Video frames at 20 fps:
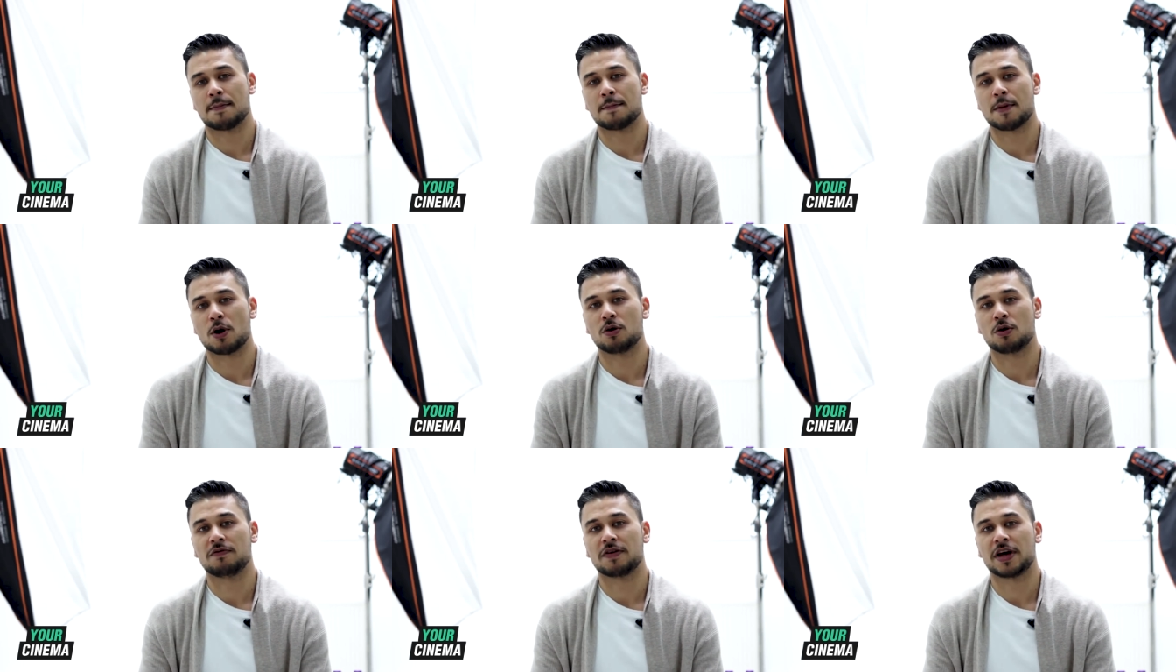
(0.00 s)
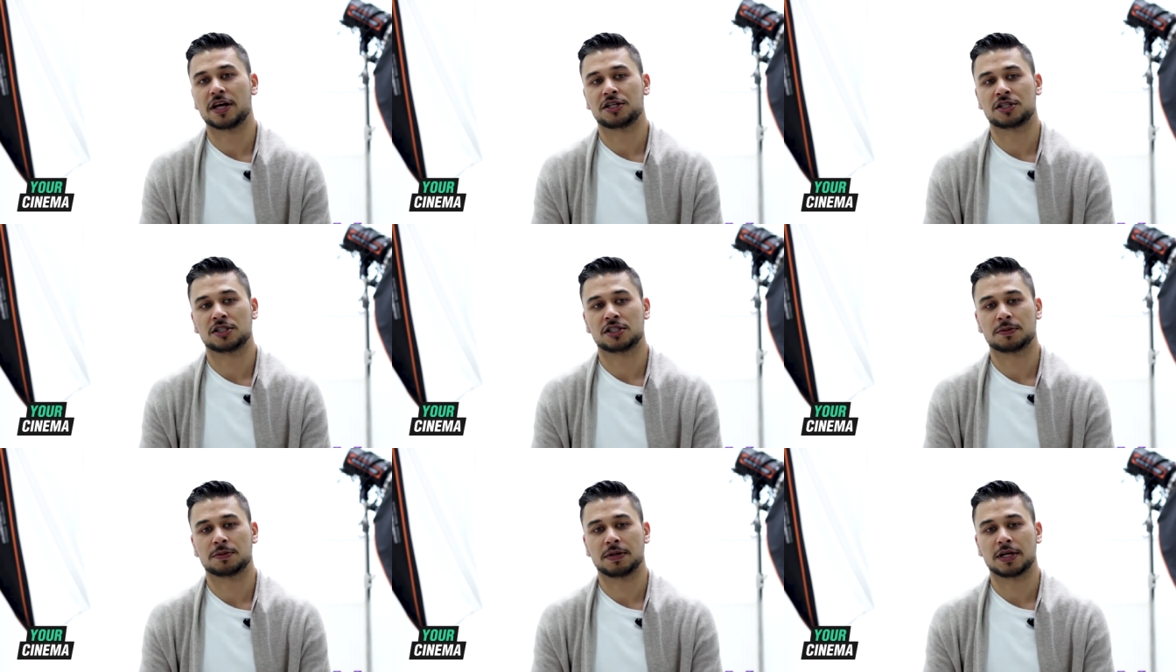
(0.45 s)
a
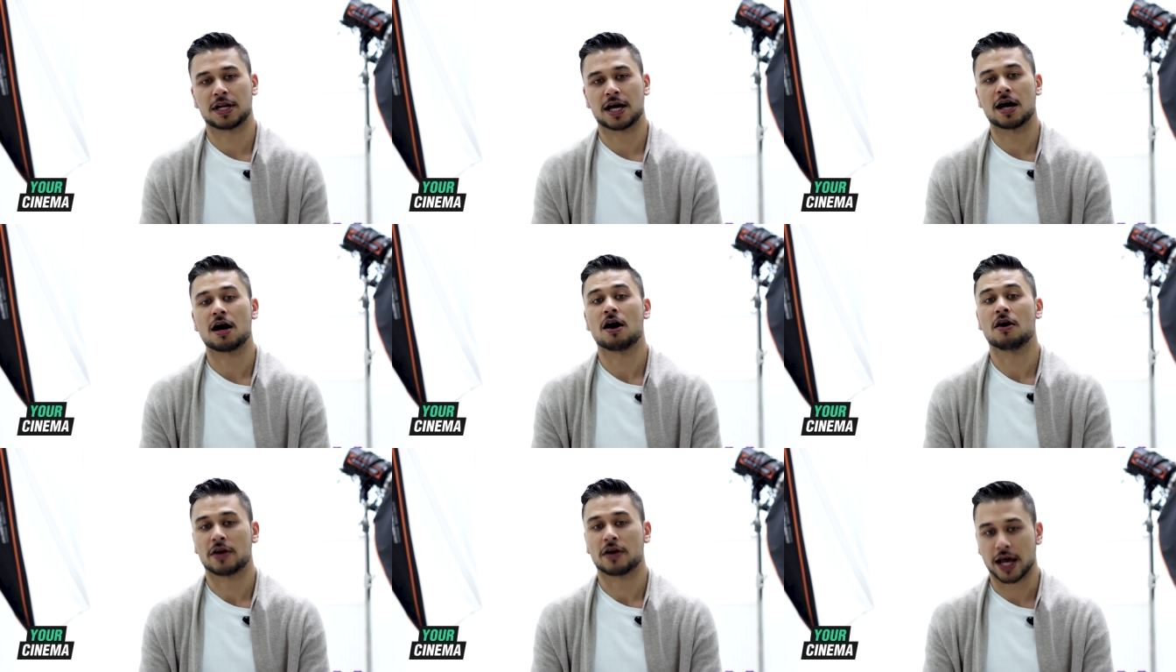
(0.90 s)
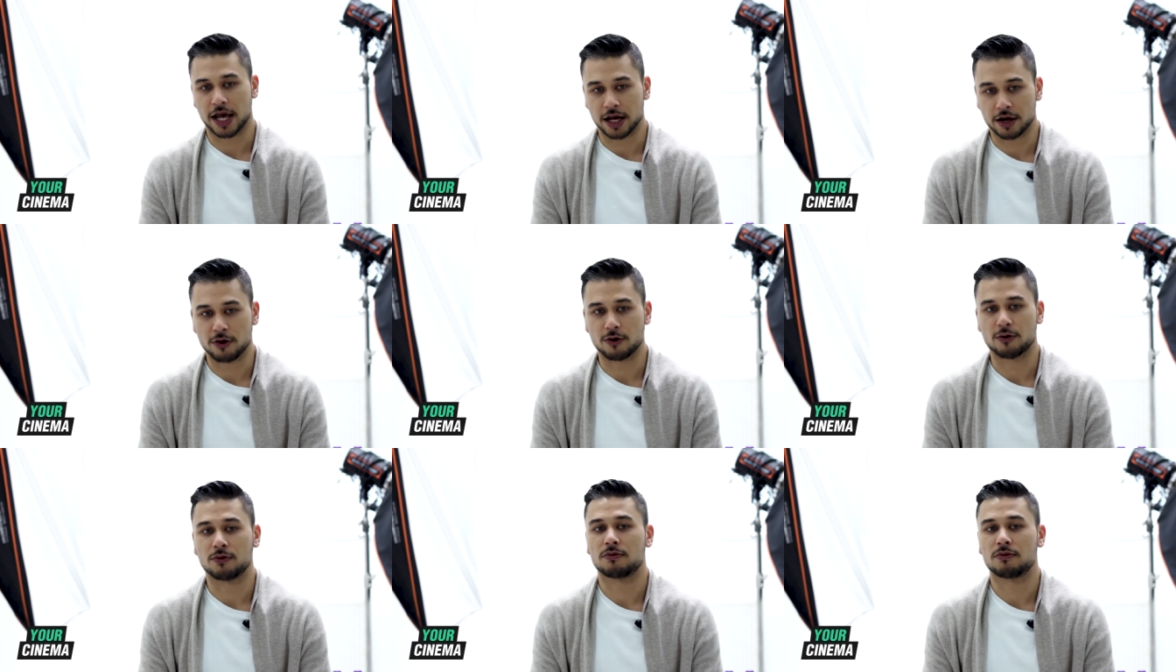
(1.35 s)
motivation to be like, okay,
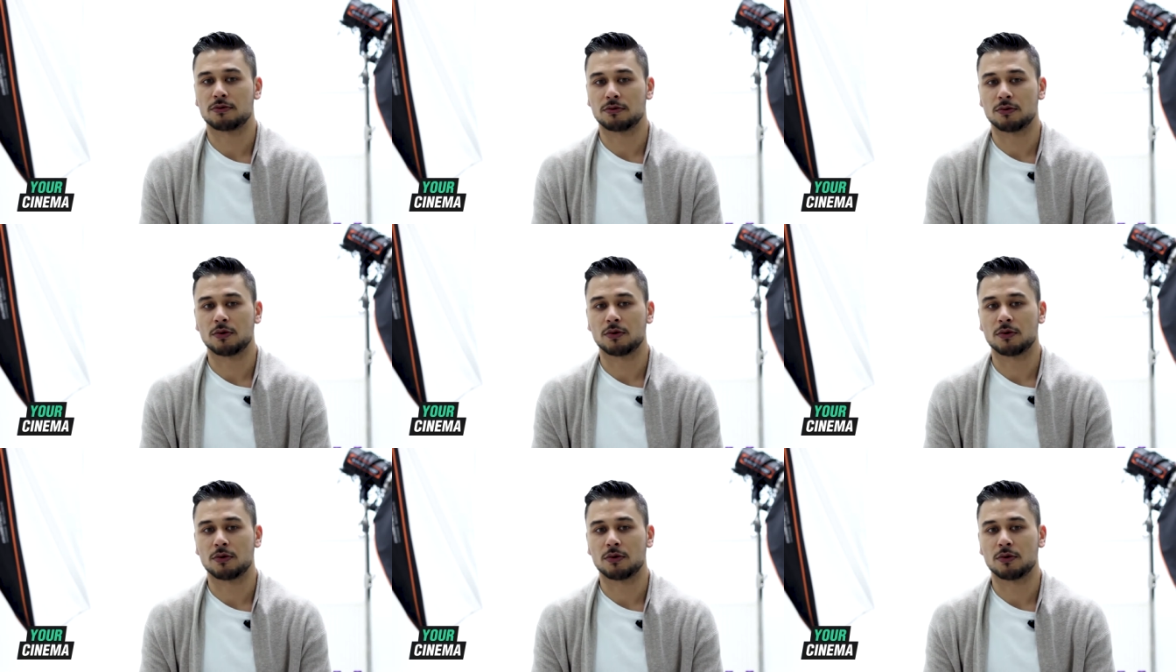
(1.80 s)
cool.